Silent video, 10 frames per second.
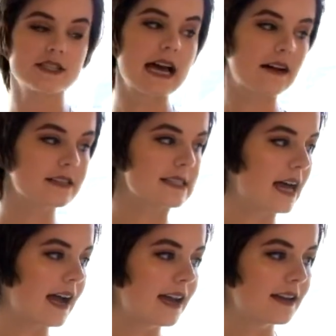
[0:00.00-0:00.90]
is
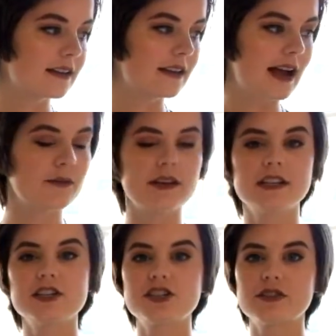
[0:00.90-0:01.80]
outside, I
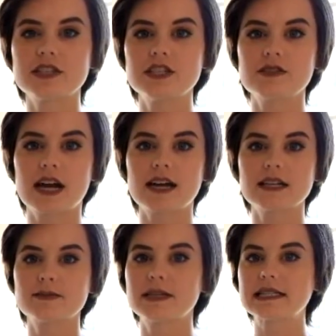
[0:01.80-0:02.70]
wanted to show it to you
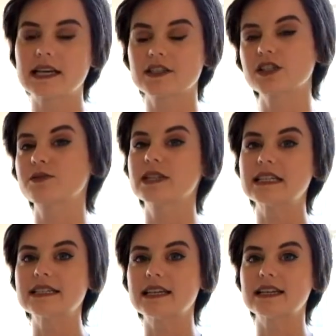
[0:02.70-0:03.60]
guys, but it's actually
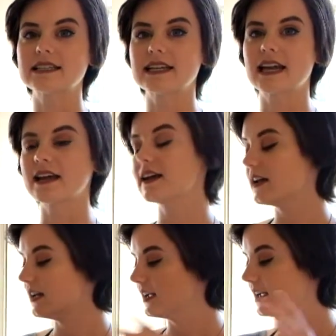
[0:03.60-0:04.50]
really sunny today.
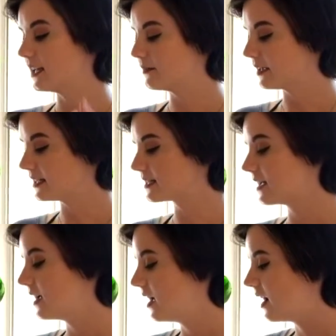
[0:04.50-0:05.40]
Anyways,
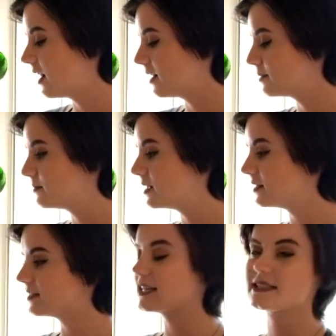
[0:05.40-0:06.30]

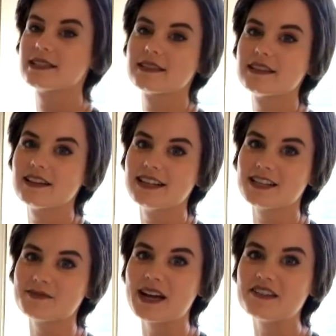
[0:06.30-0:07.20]
this
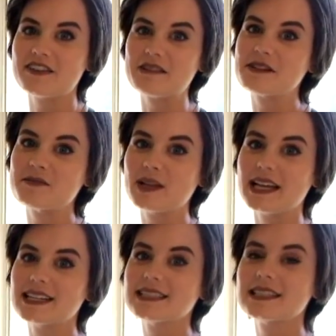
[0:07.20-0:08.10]
is my favorite
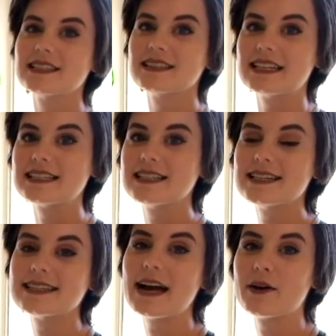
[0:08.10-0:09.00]
plant. This
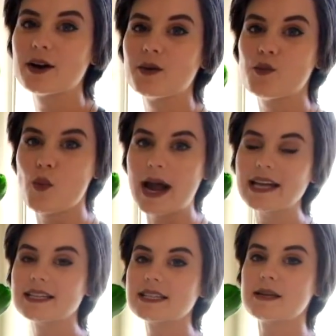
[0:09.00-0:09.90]
is our
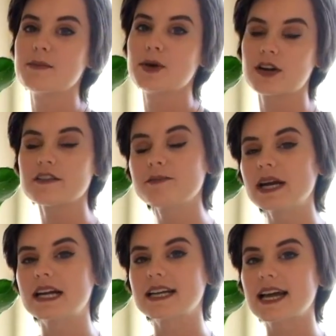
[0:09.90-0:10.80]
white bird of
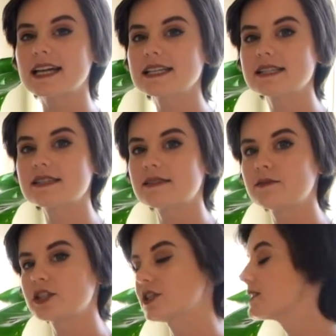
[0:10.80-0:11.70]
paradise,
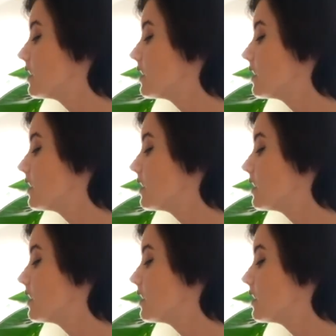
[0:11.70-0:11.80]
which is